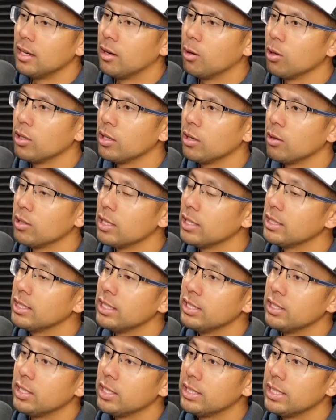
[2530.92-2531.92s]
Or does
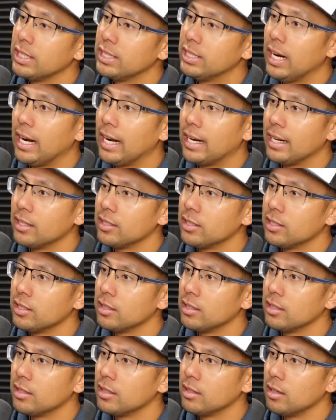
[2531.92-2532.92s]
it
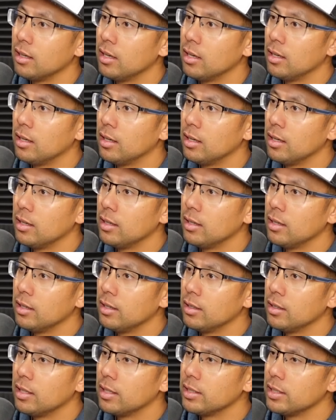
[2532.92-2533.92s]
change?
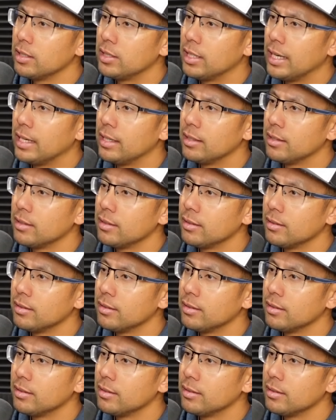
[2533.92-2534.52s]
Does it change?